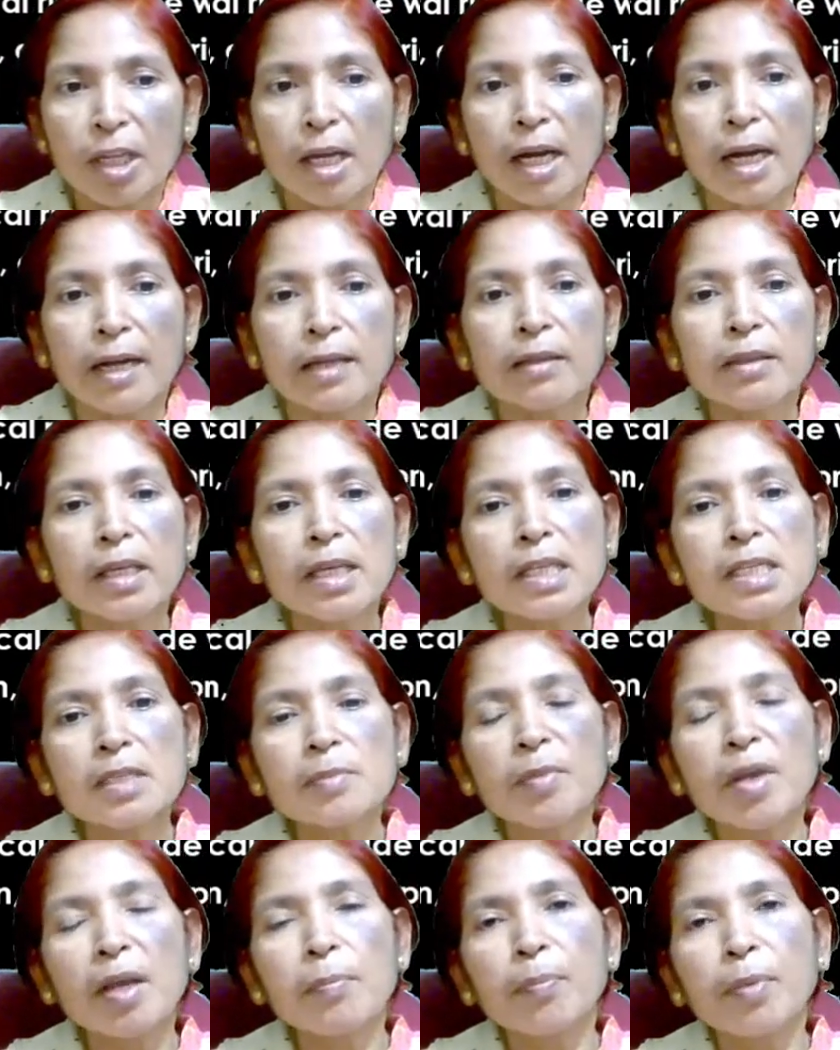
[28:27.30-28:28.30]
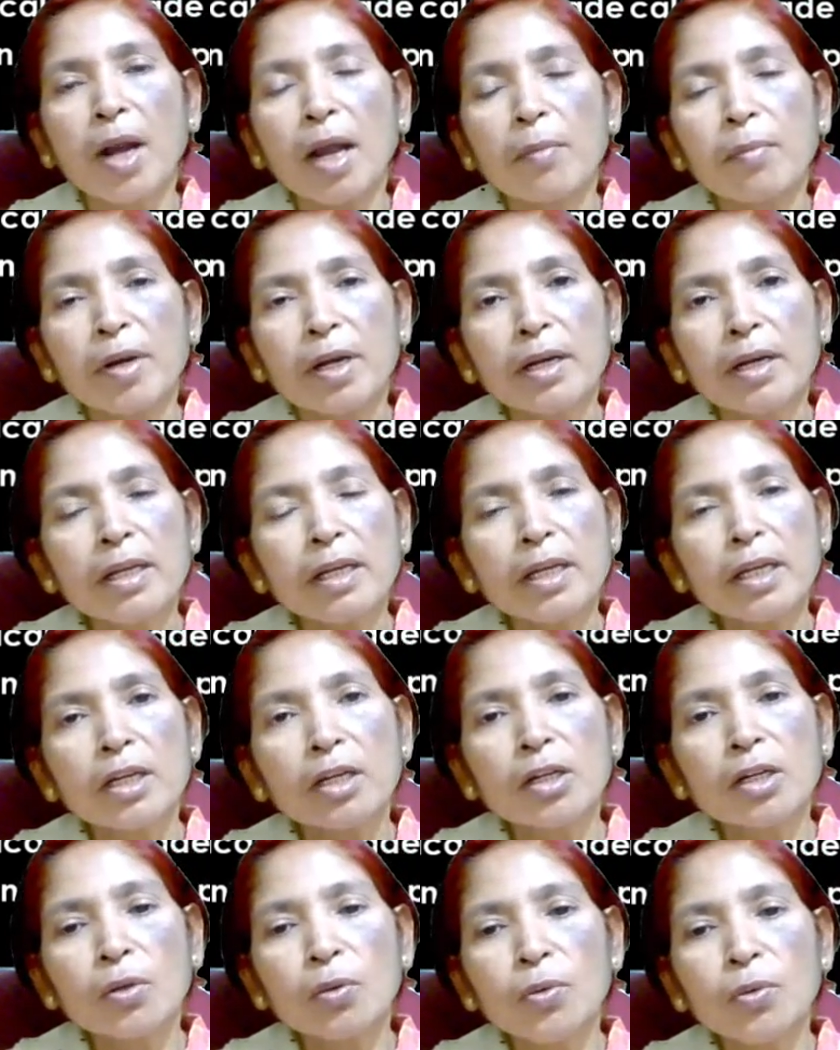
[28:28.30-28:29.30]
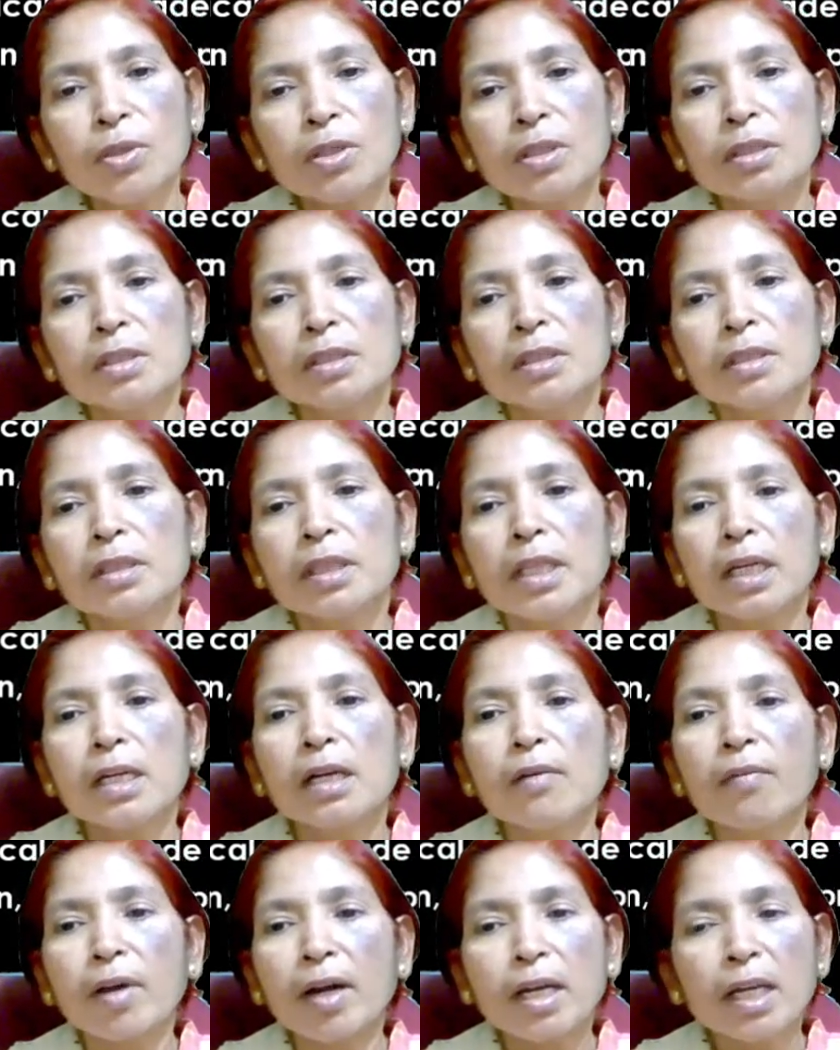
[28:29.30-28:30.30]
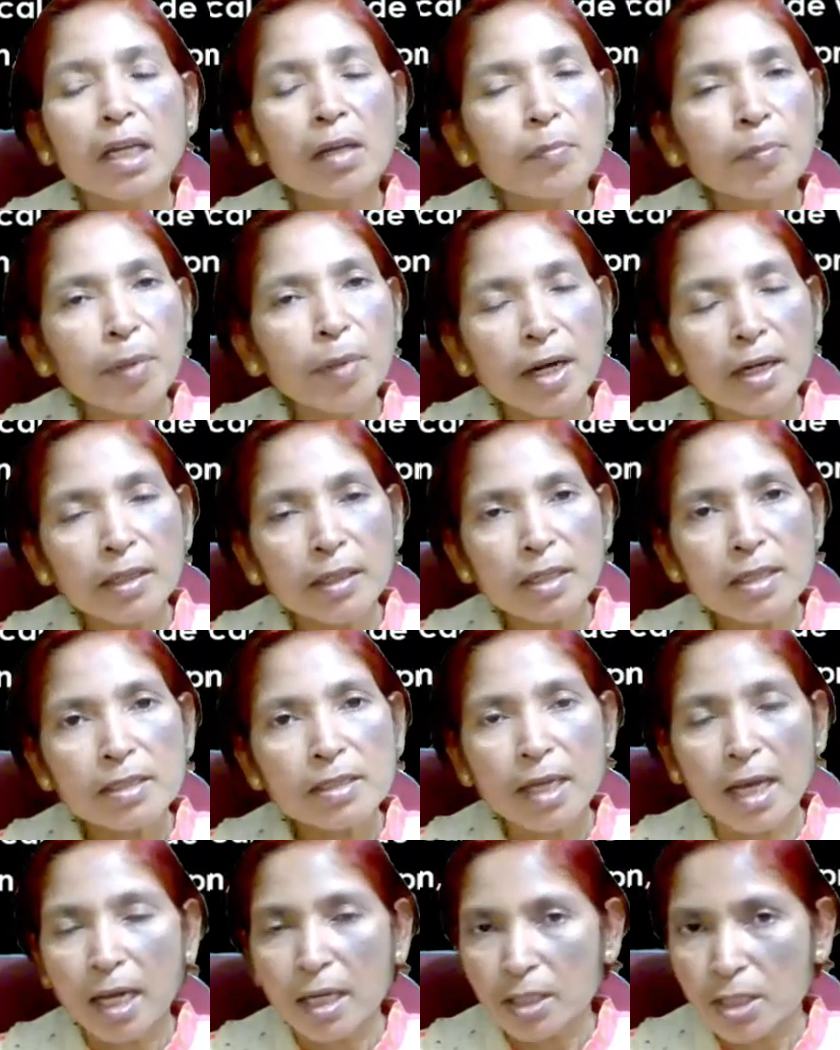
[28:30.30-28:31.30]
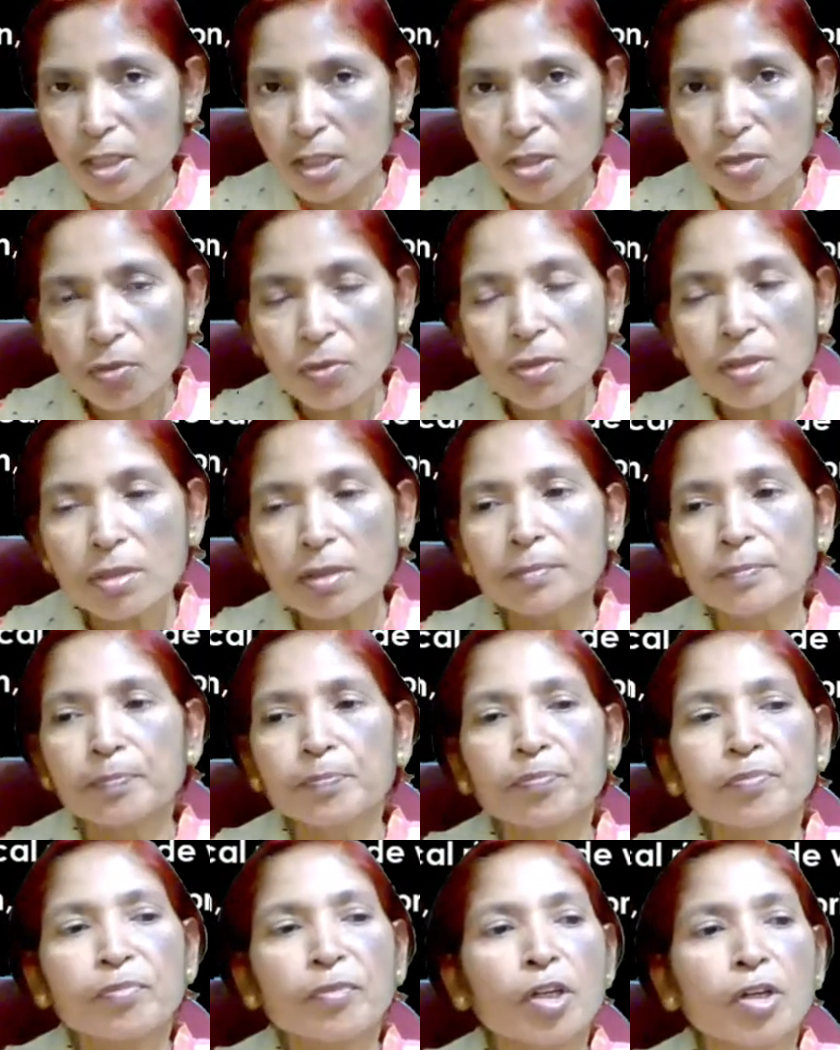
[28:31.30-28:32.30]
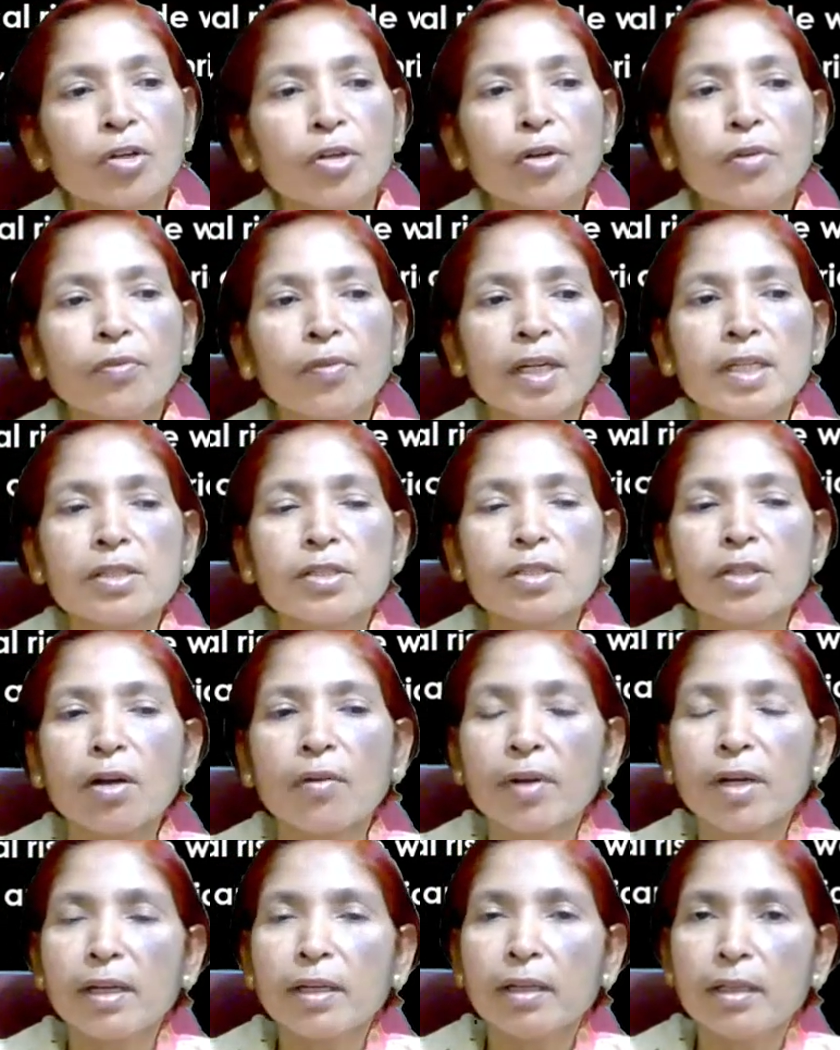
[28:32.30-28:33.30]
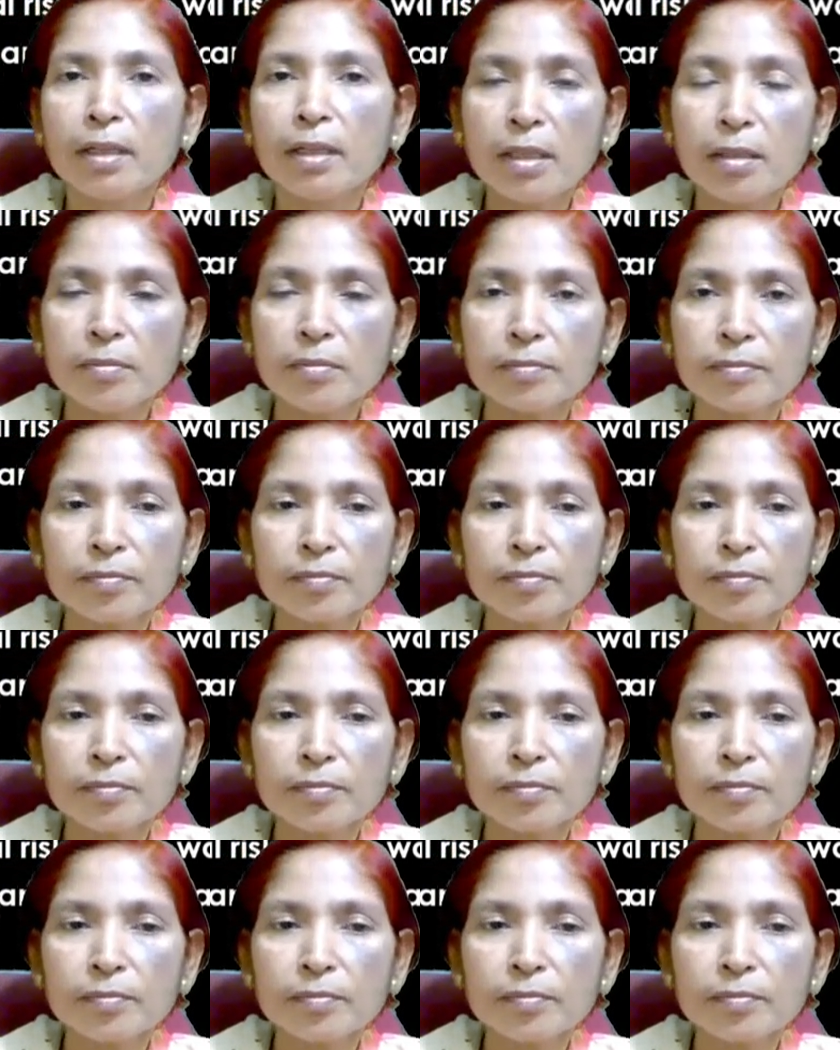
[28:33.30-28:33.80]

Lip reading: And these may primarily include the governing party's attitude towards sovereignty,